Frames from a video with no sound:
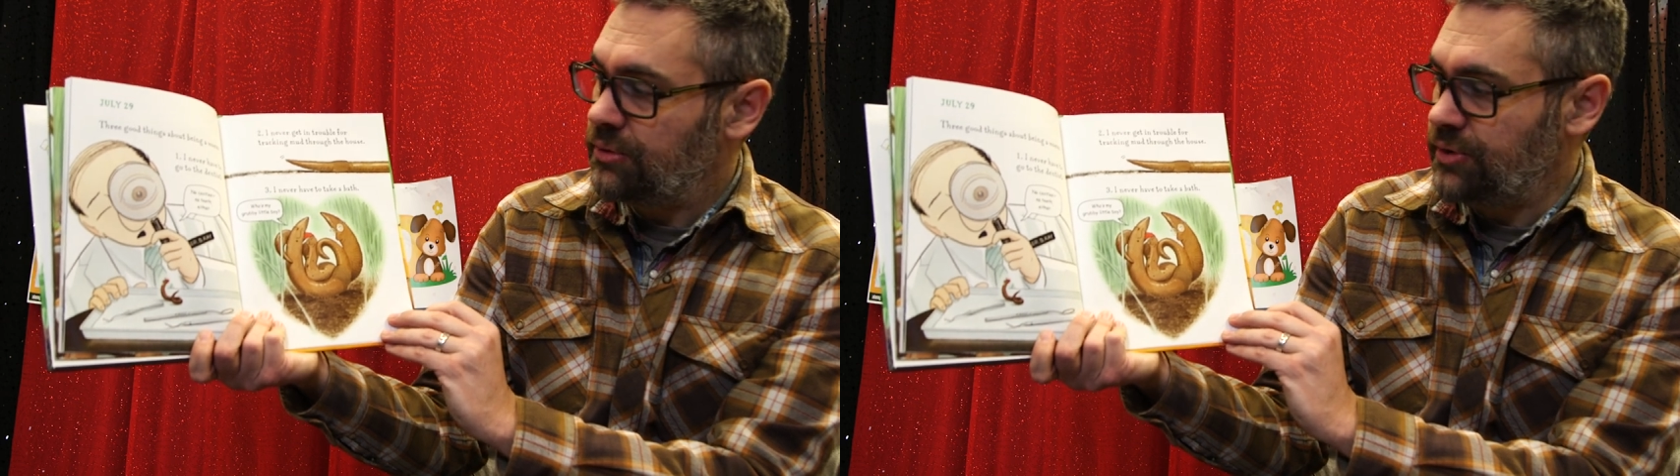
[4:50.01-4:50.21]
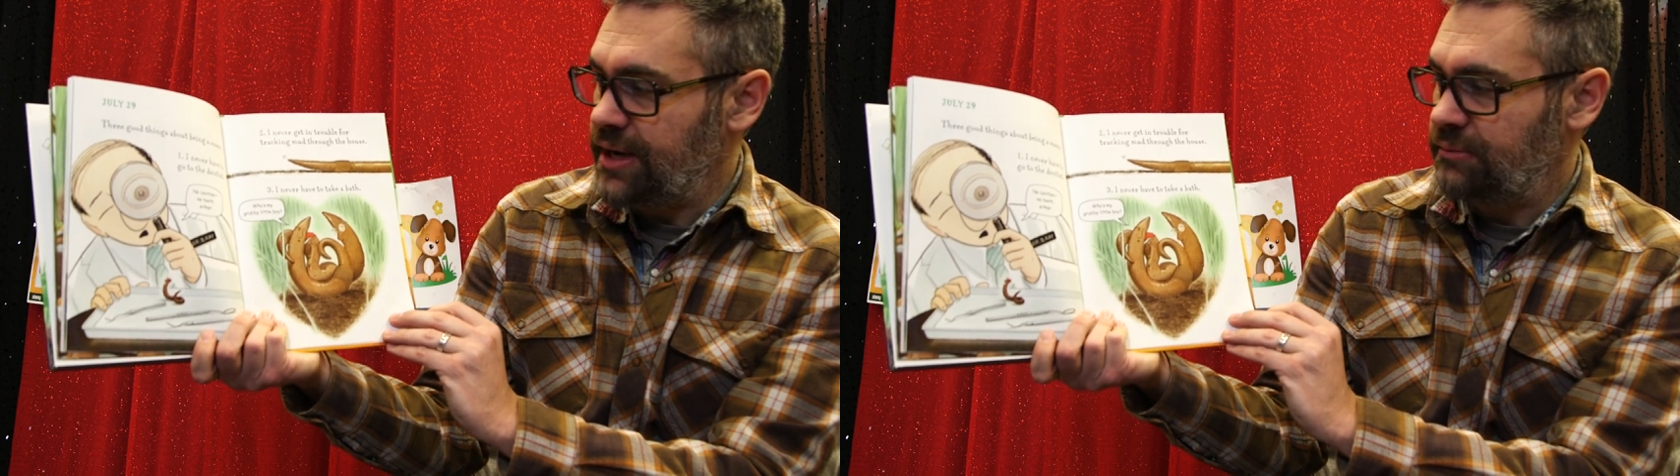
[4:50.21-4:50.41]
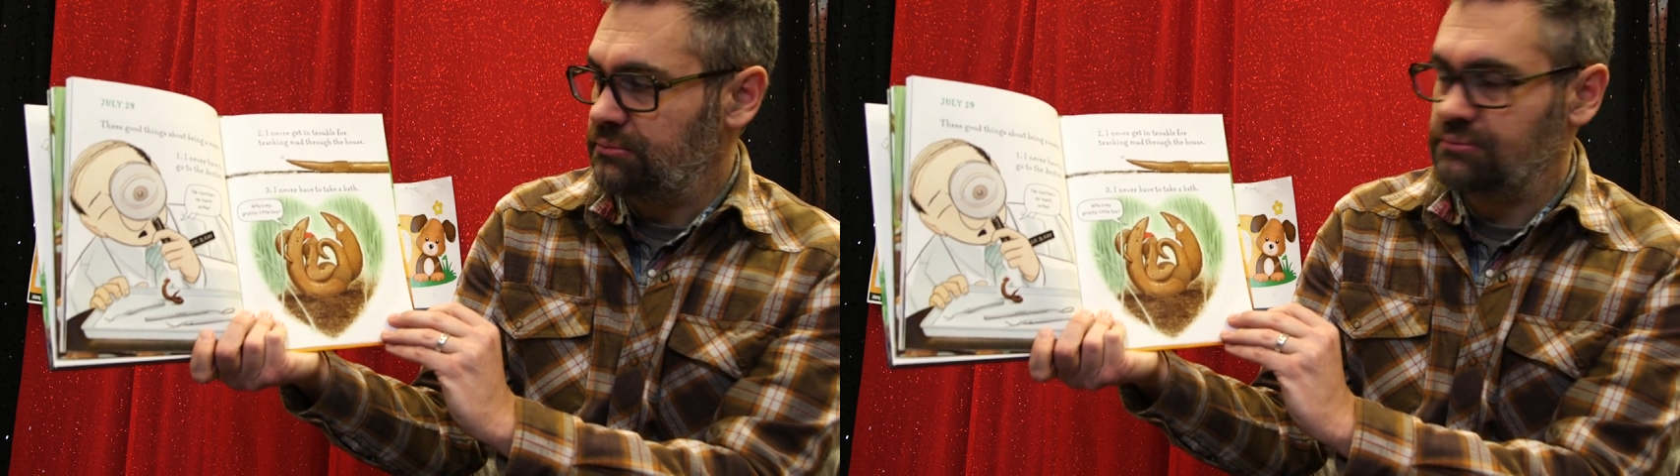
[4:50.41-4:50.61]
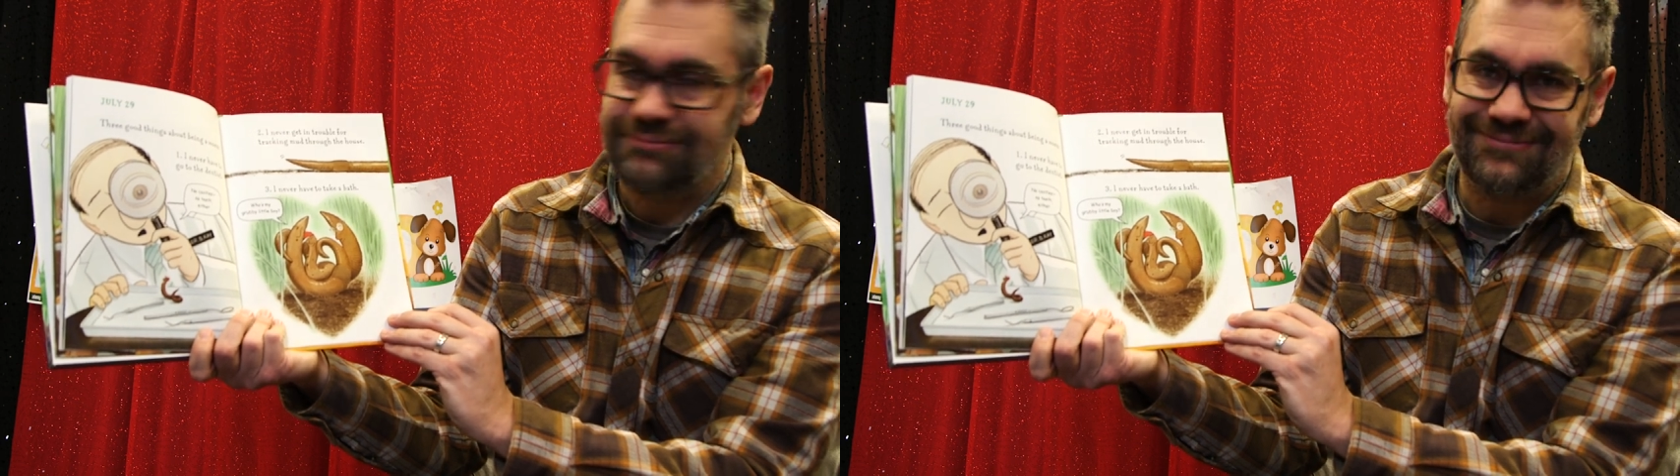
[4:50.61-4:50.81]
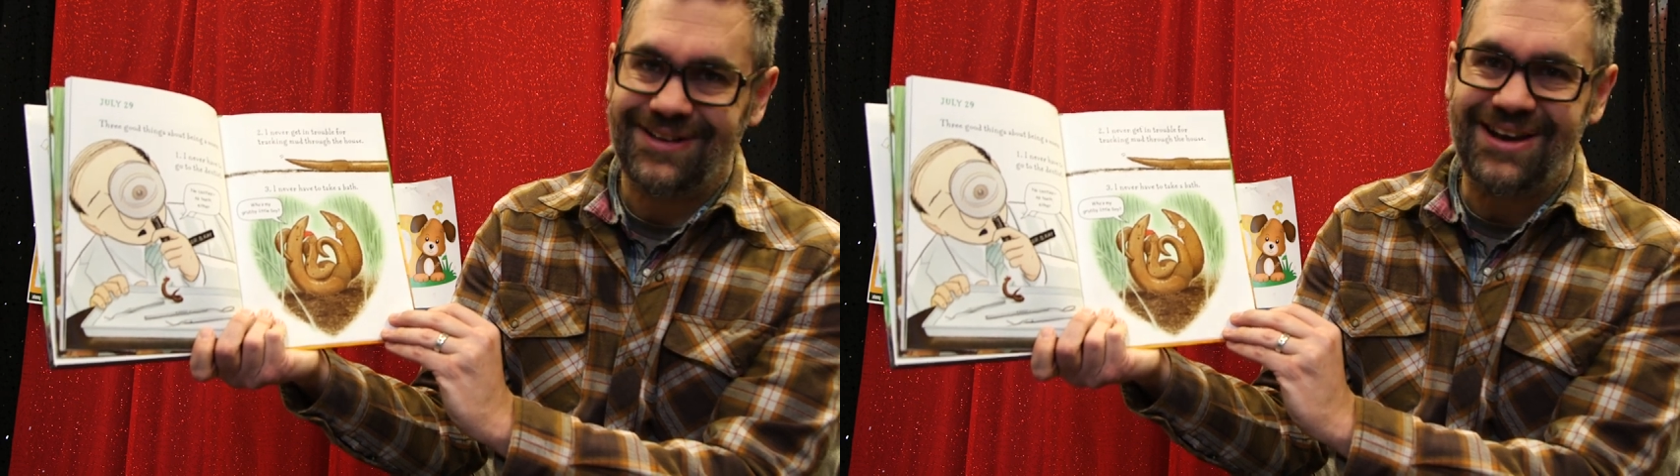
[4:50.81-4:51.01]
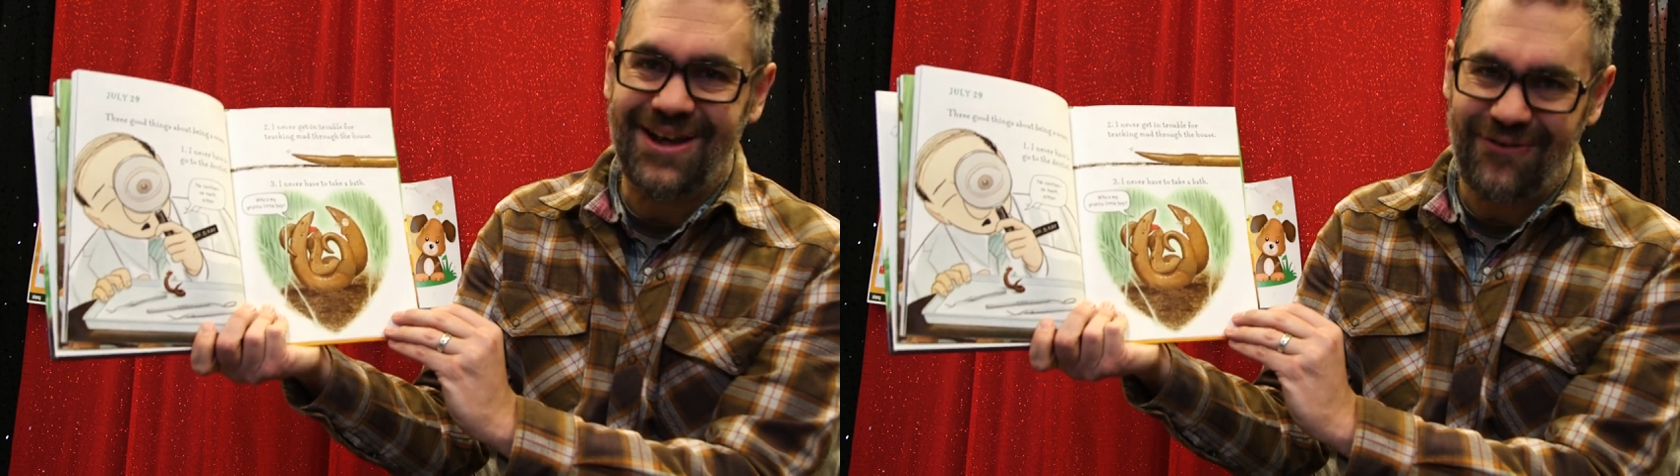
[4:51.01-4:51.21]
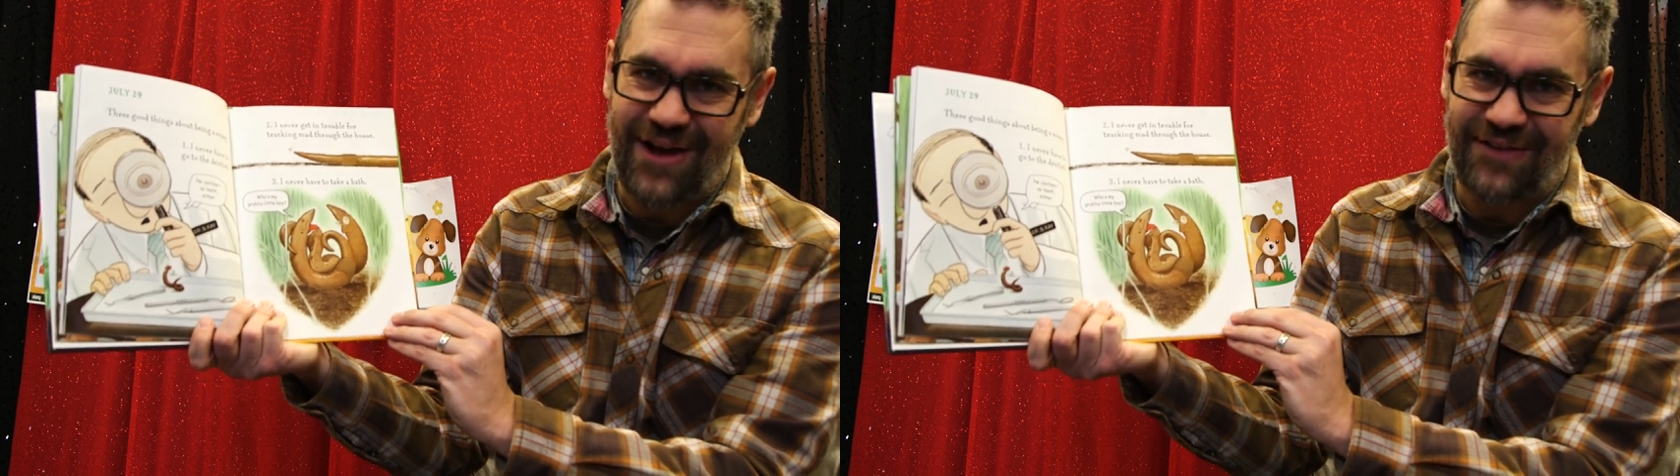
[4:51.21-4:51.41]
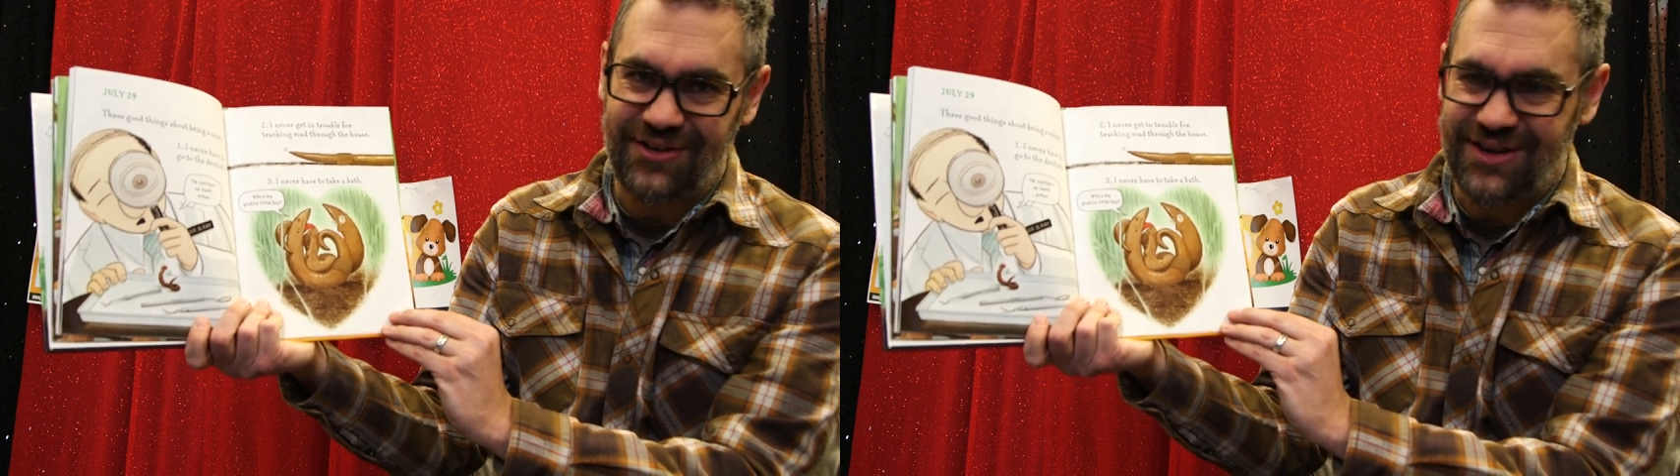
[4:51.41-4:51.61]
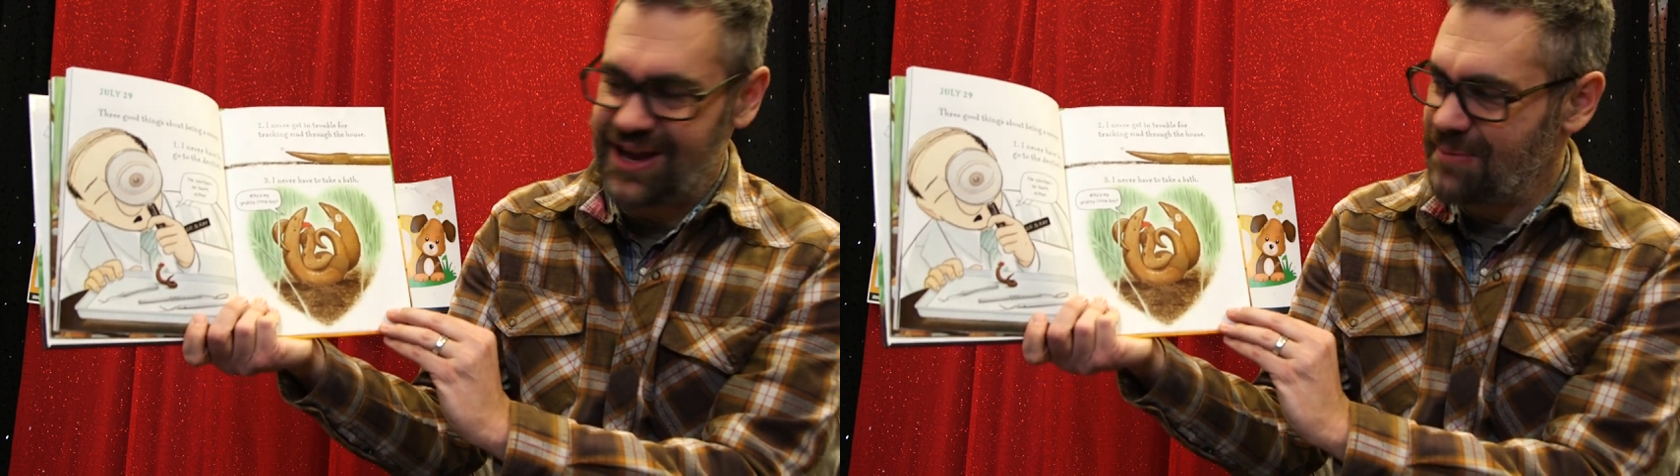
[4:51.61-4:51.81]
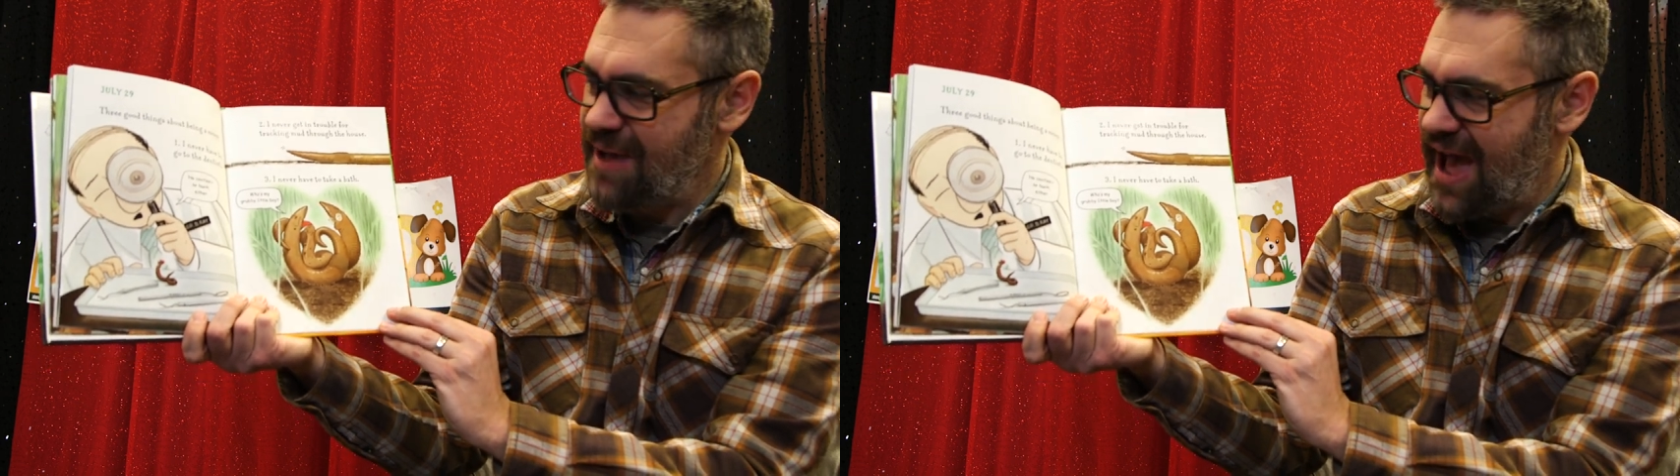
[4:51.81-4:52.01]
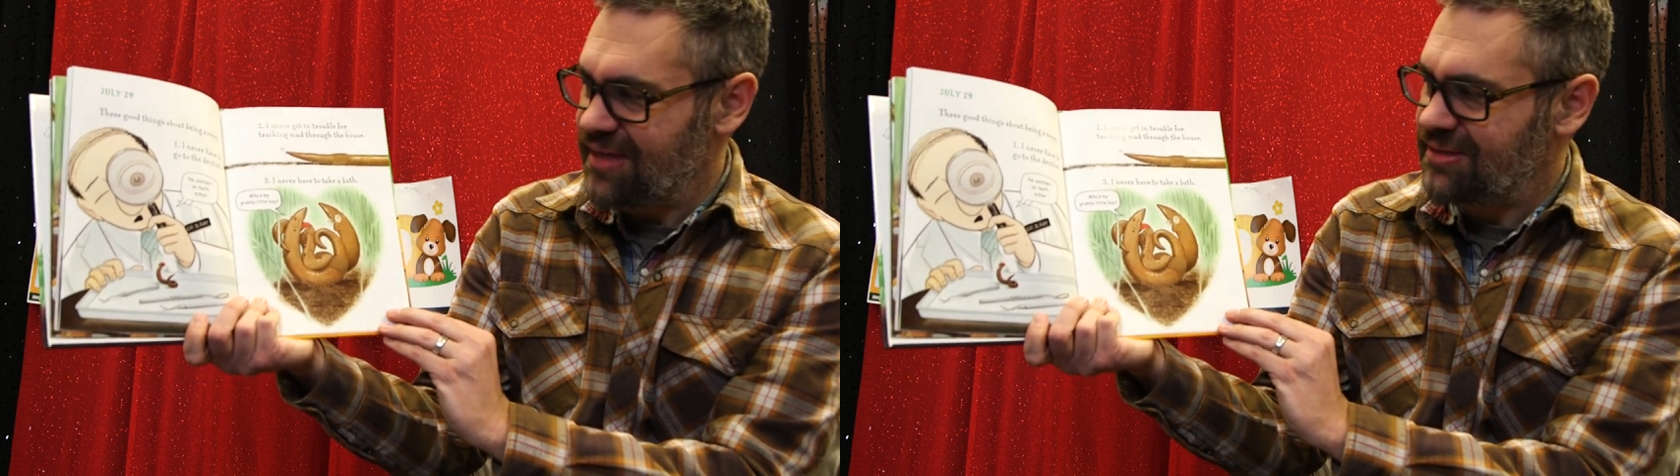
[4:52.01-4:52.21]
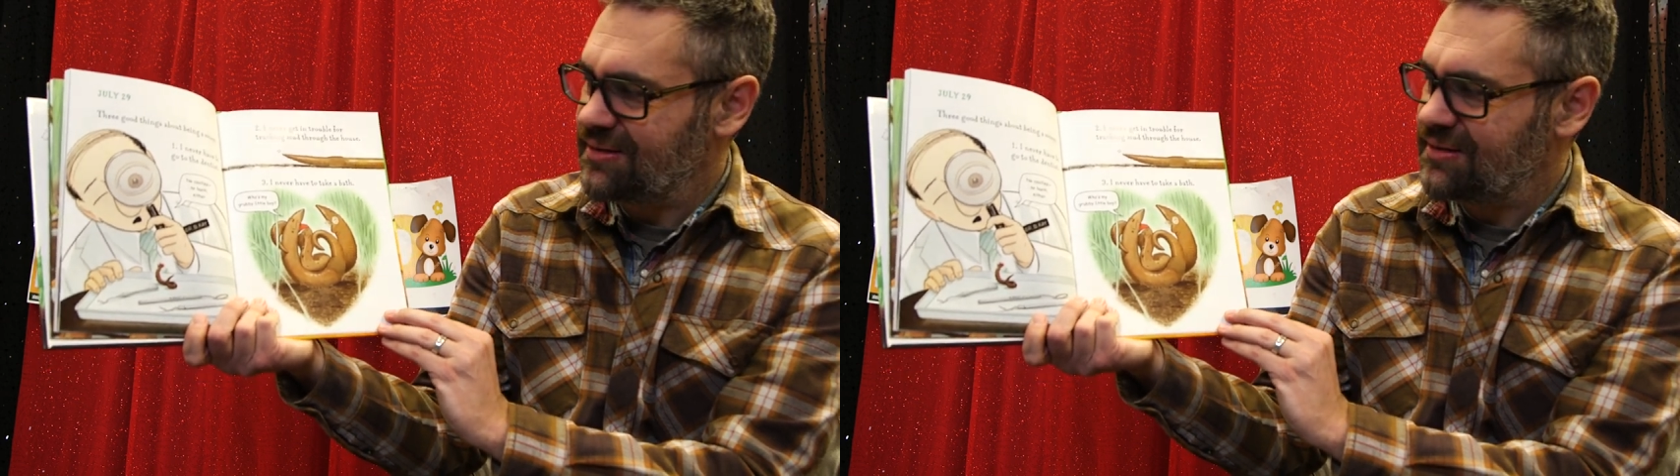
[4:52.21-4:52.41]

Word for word: Three, I never have to take a bath.